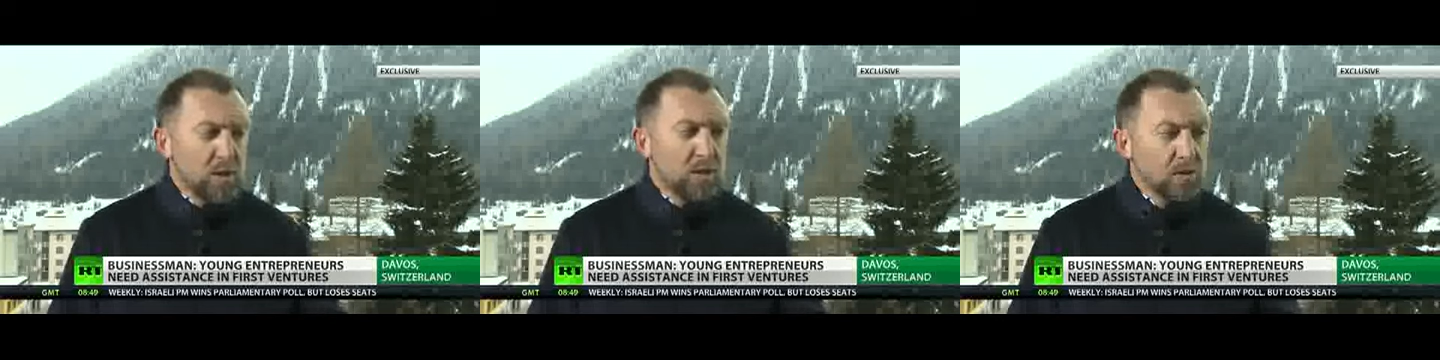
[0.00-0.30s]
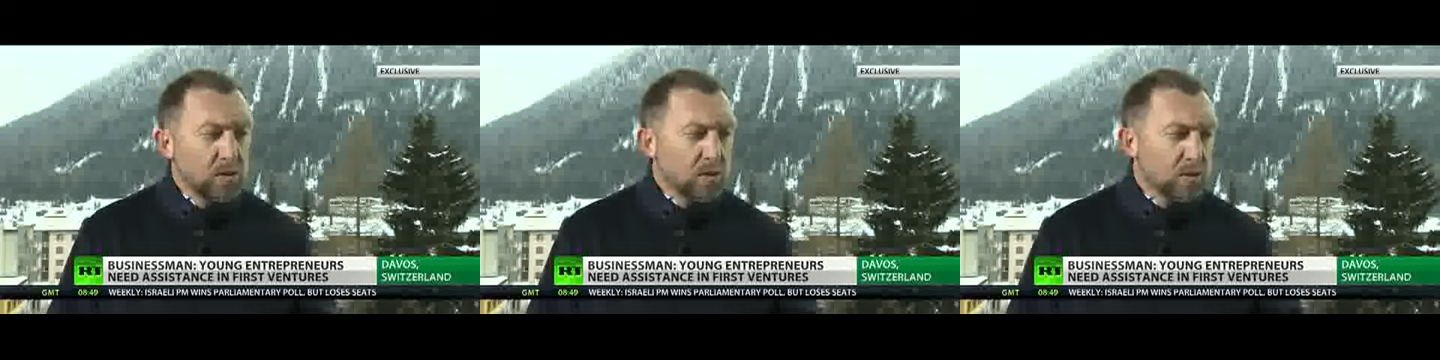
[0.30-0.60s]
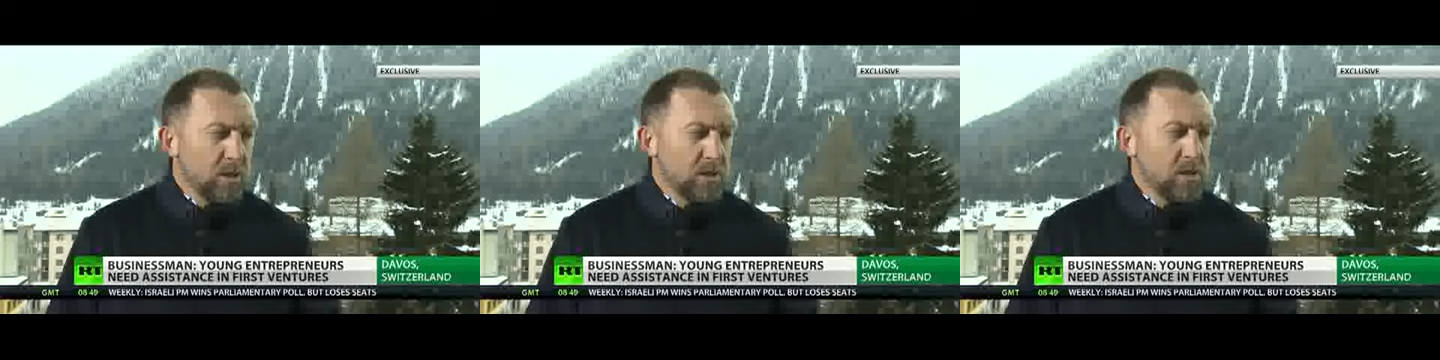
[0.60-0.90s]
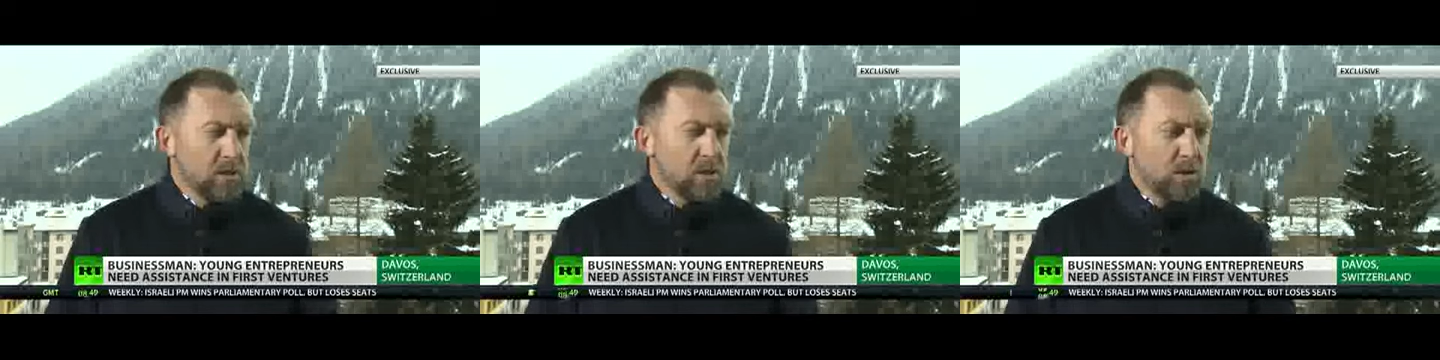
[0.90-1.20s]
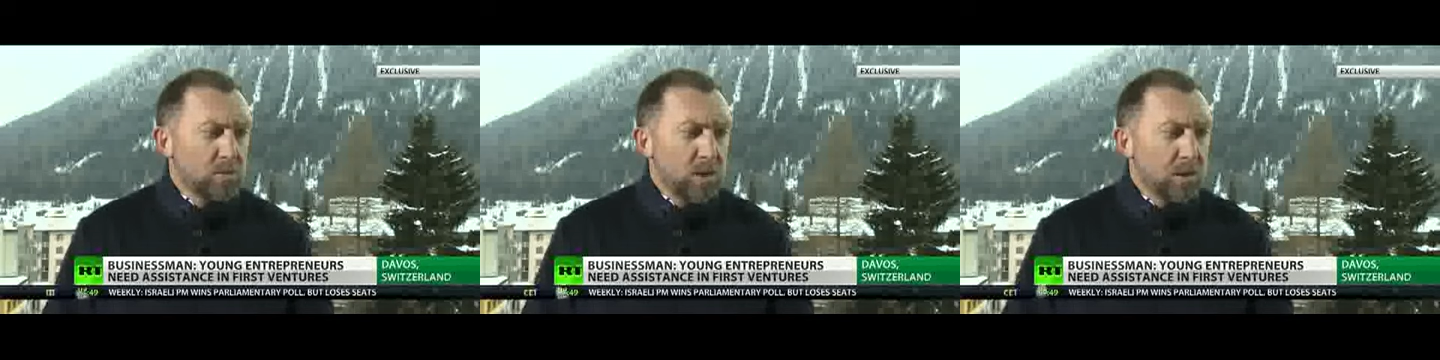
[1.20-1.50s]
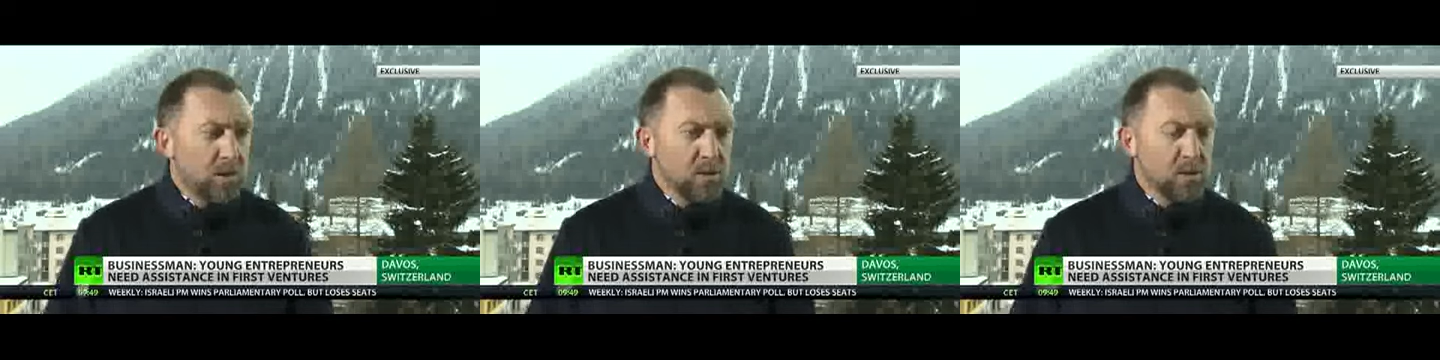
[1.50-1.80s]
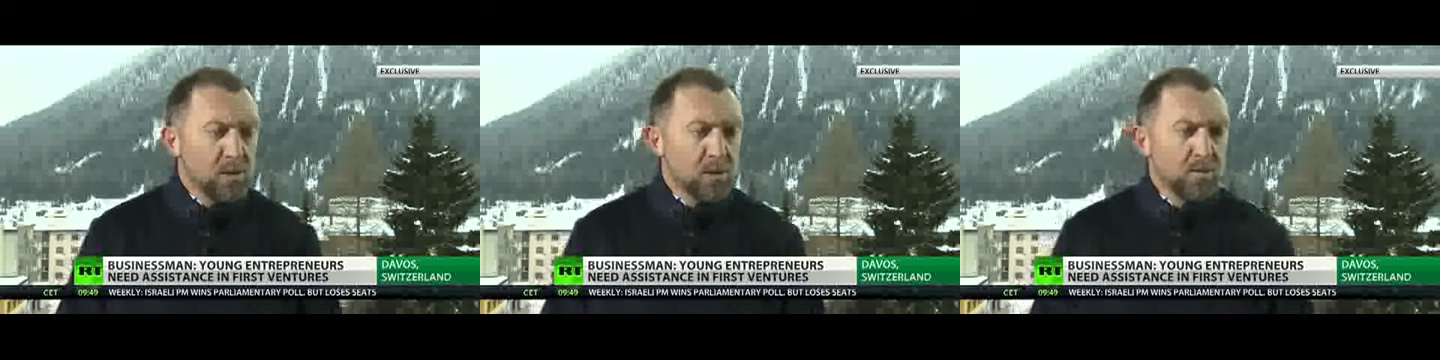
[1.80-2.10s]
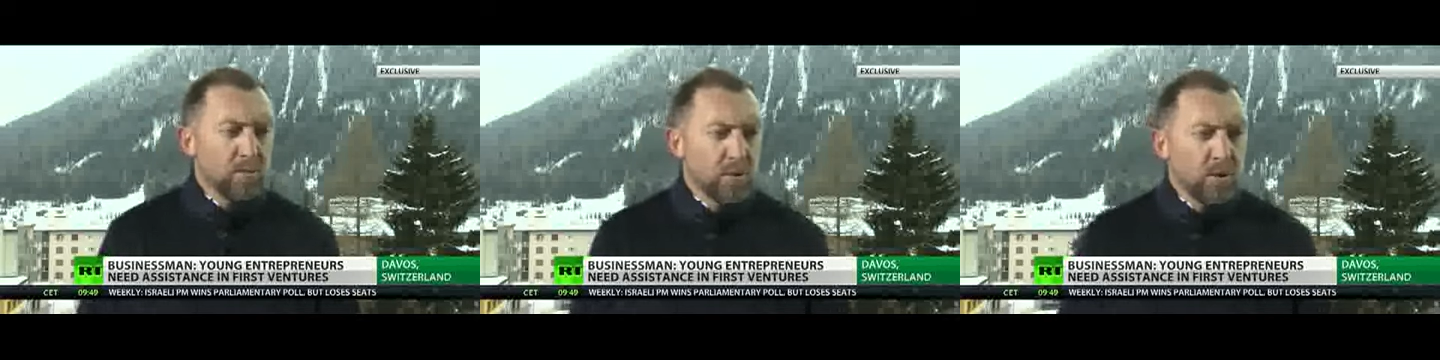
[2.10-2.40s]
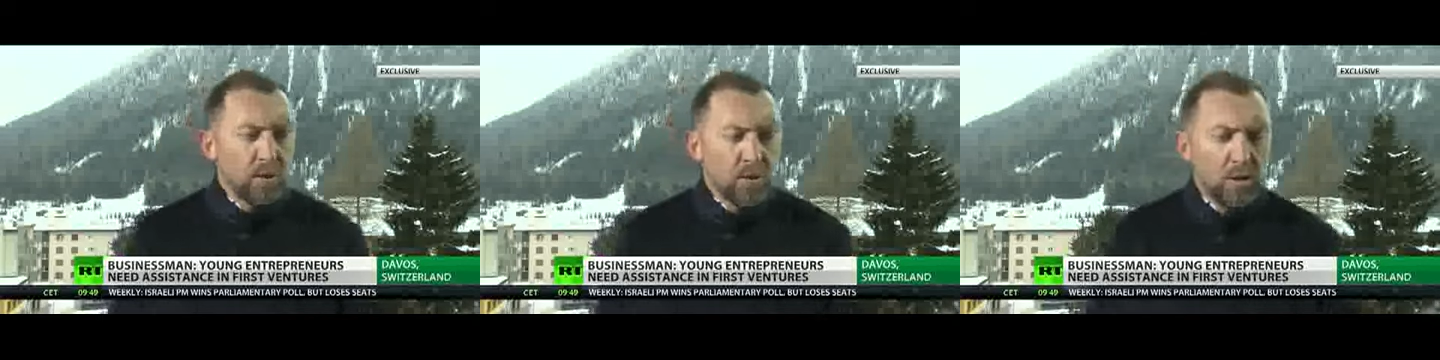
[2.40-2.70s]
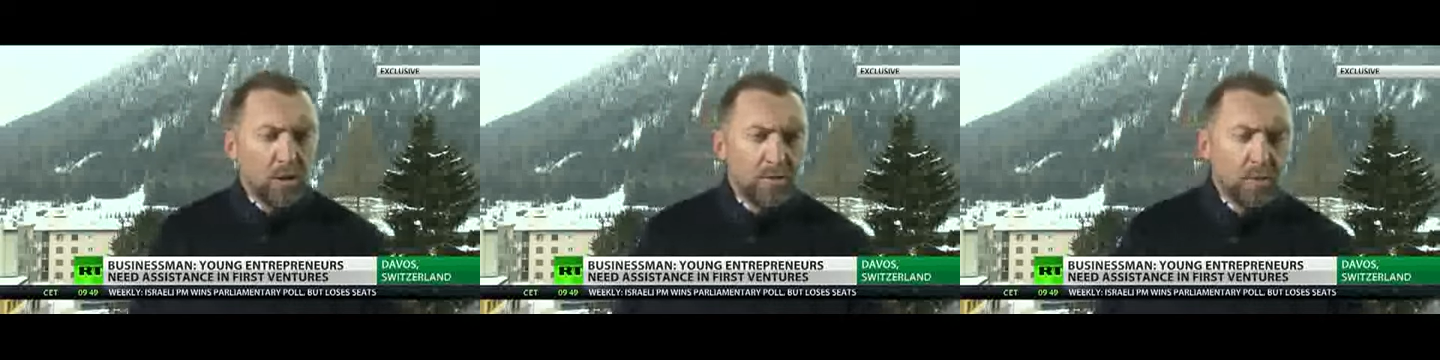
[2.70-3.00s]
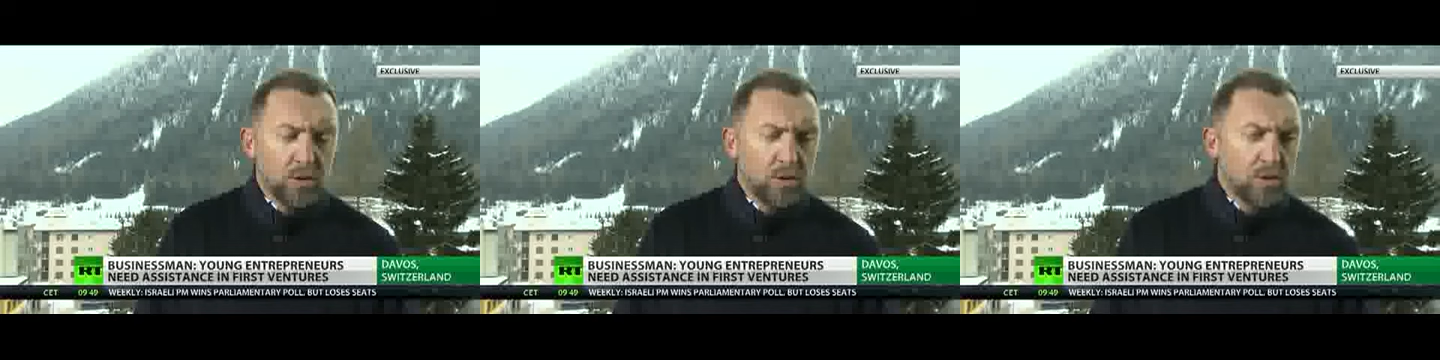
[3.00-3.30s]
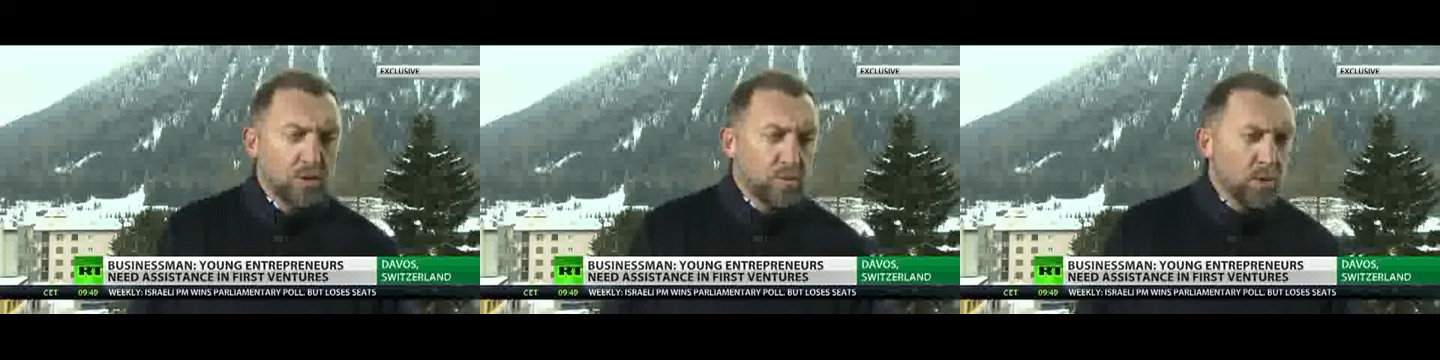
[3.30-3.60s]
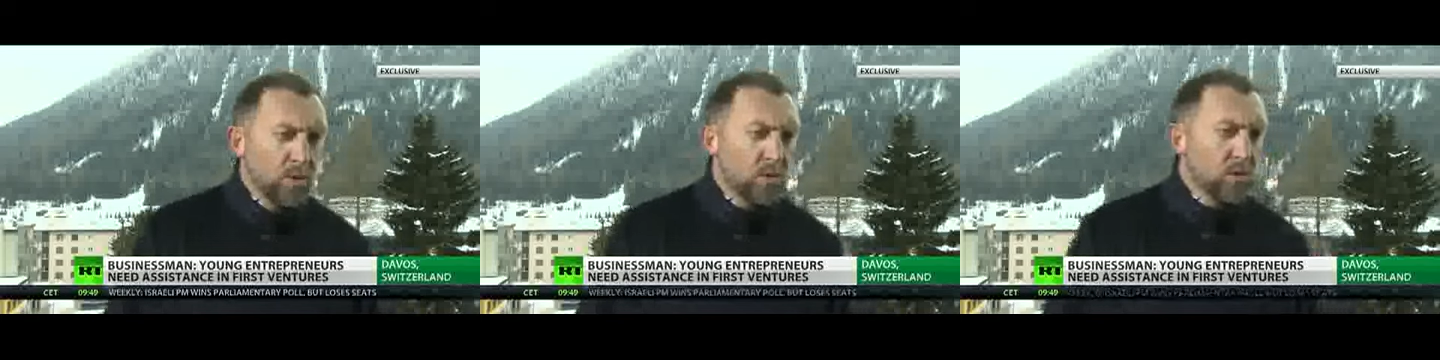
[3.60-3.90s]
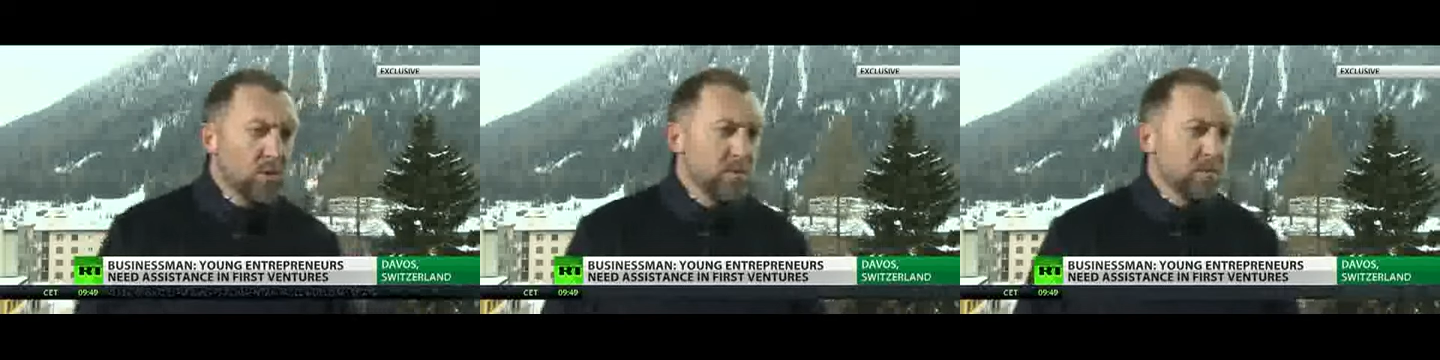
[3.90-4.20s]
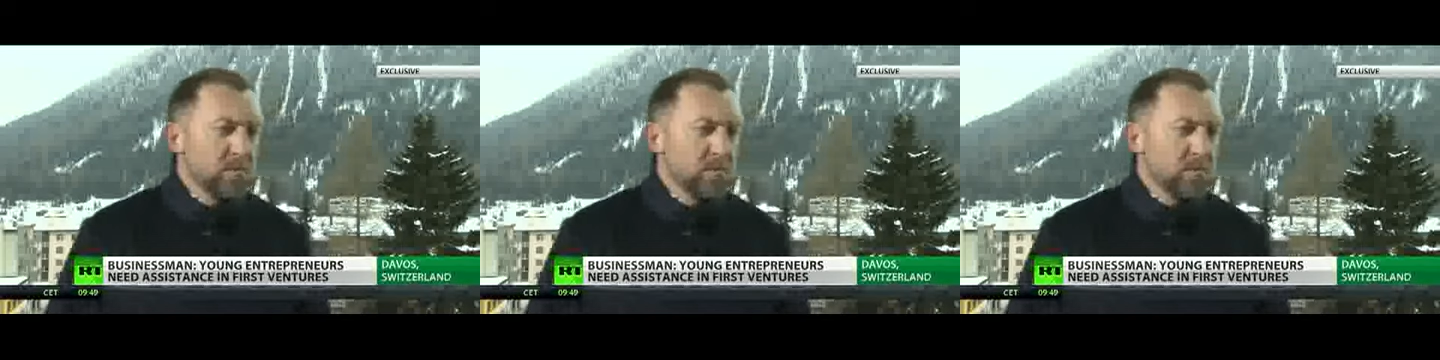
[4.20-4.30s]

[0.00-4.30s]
And as I said, banking system, monetary policy,